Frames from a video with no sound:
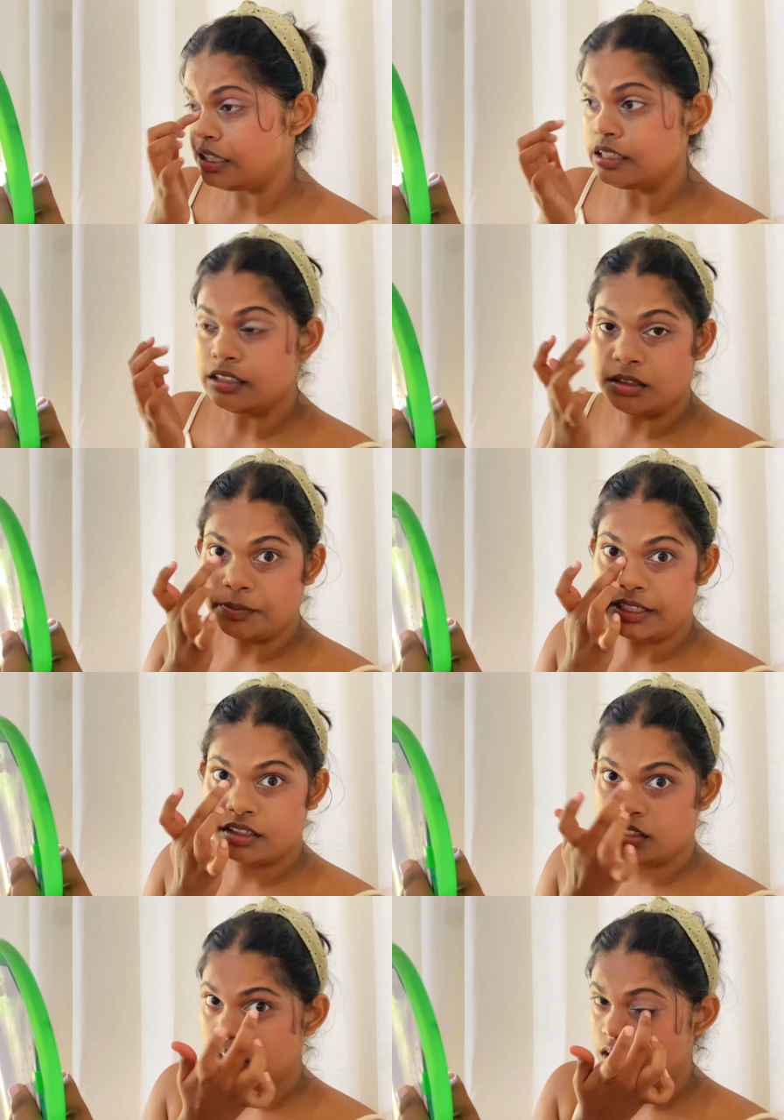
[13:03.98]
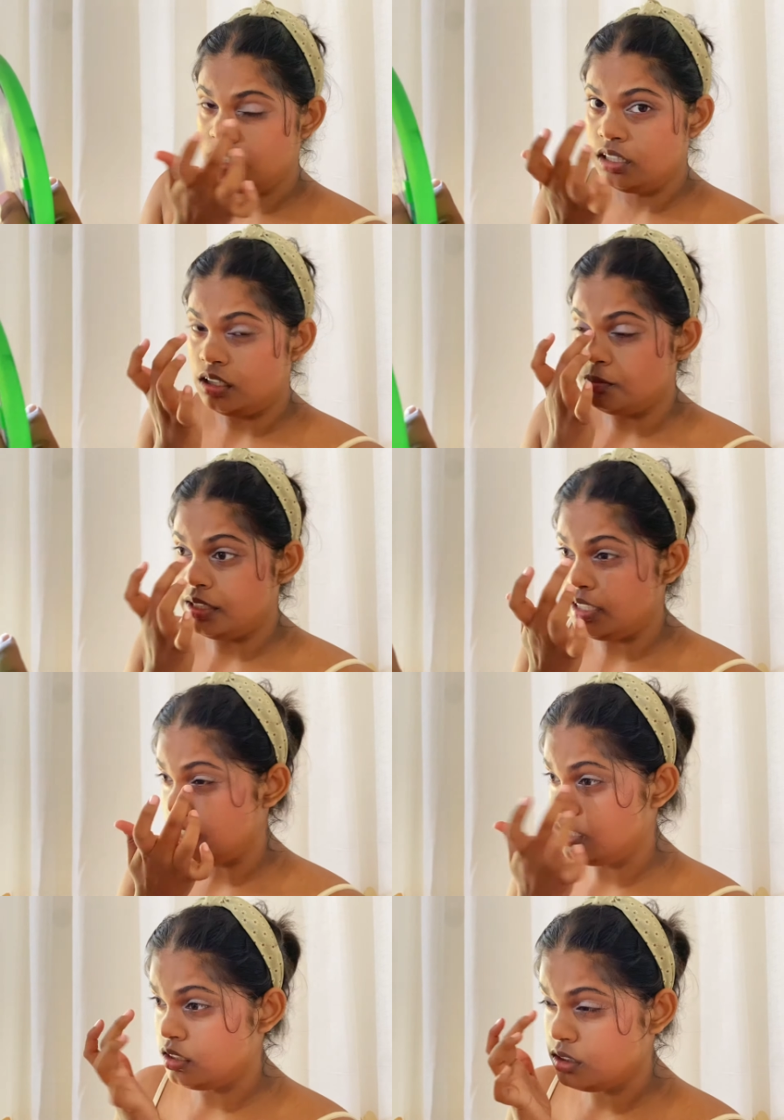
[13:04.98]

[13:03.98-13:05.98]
a little bit in my